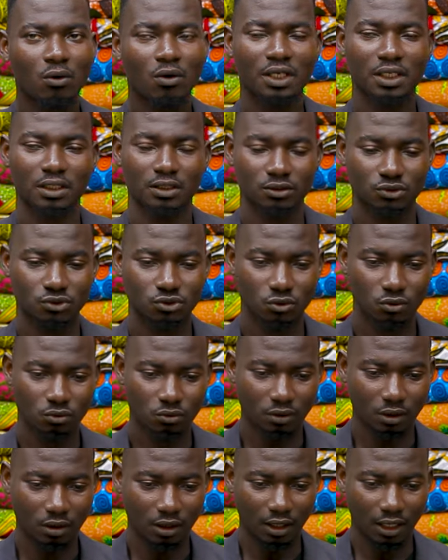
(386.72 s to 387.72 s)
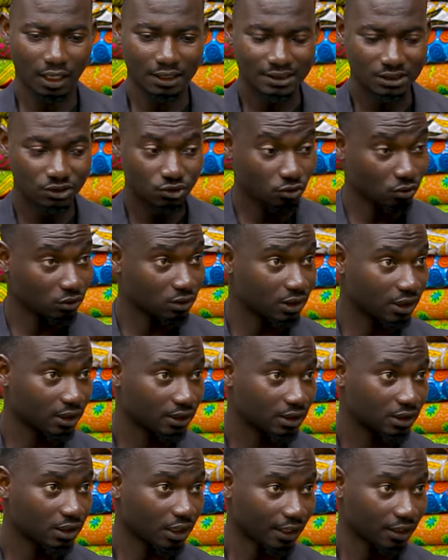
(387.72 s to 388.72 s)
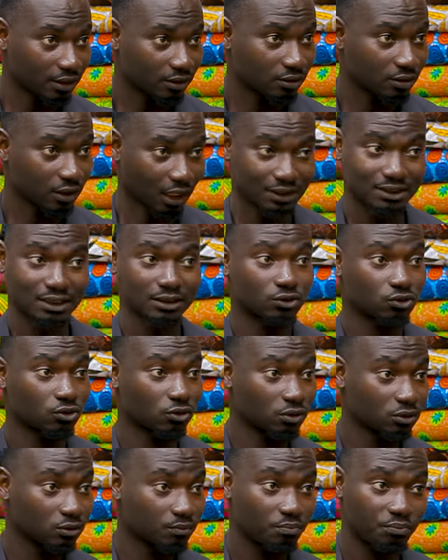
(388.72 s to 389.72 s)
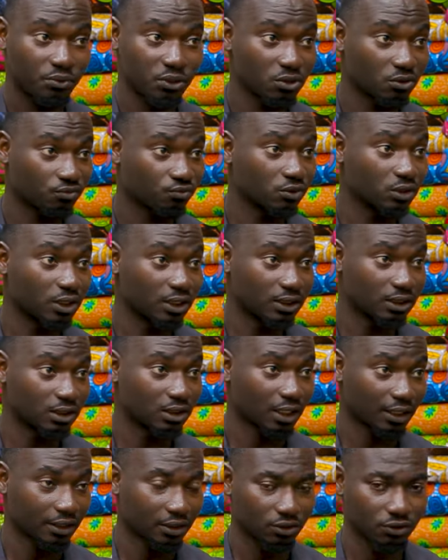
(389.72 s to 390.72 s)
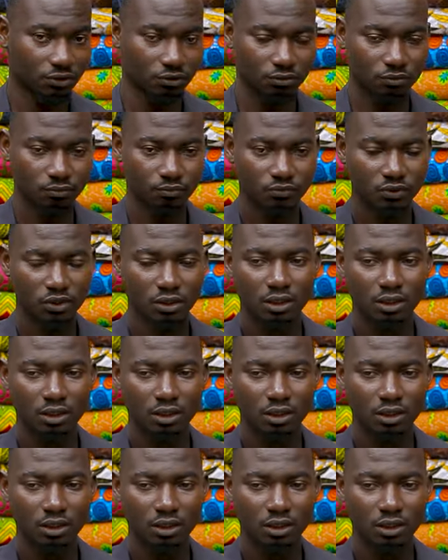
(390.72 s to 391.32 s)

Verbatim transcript: Okay, so as a young lady like as a young beautiful lady like you, yeah.